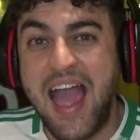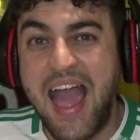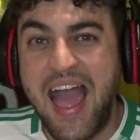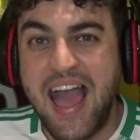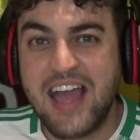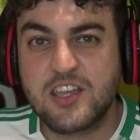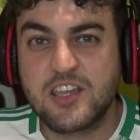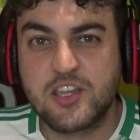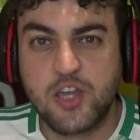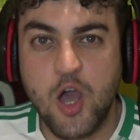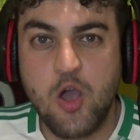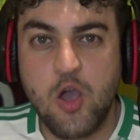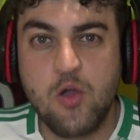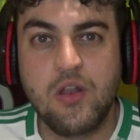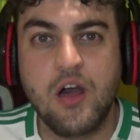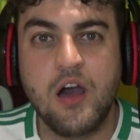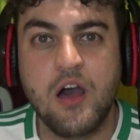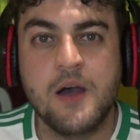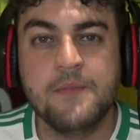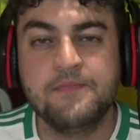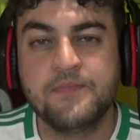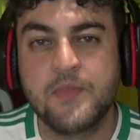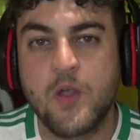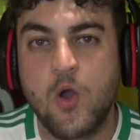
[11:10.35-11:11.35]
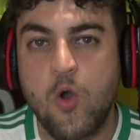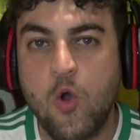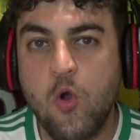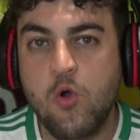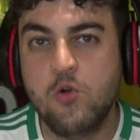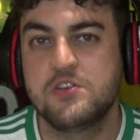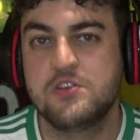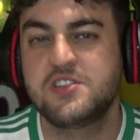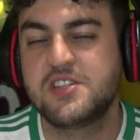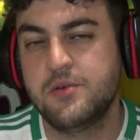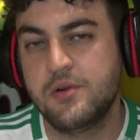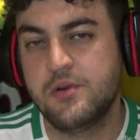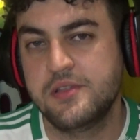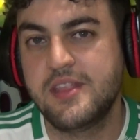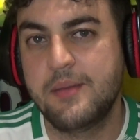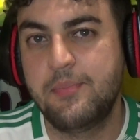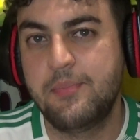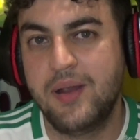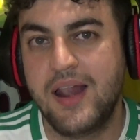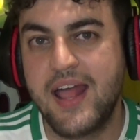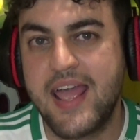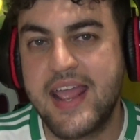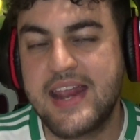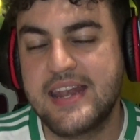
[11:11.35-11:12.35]
Angola also on the
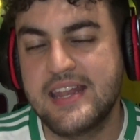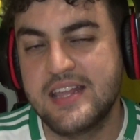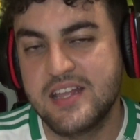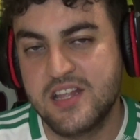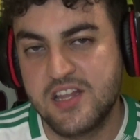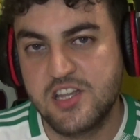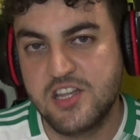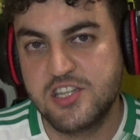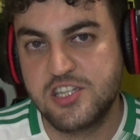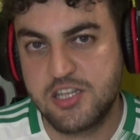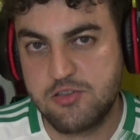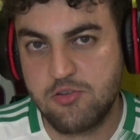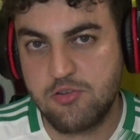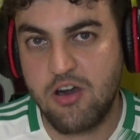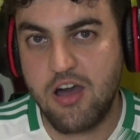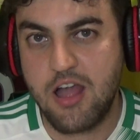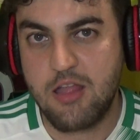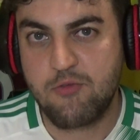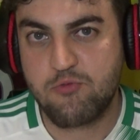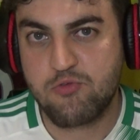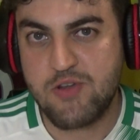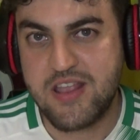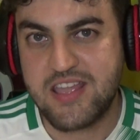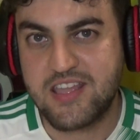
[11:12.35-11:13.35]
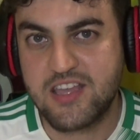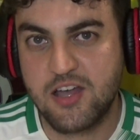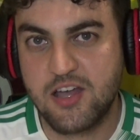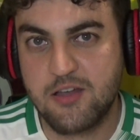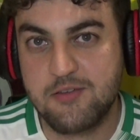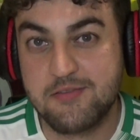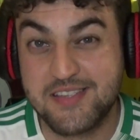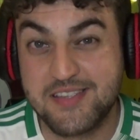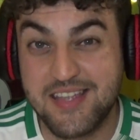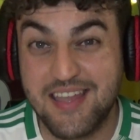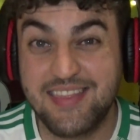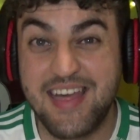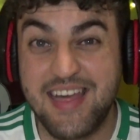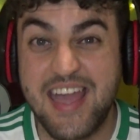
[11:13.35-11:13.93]
plane to Ivory Coast.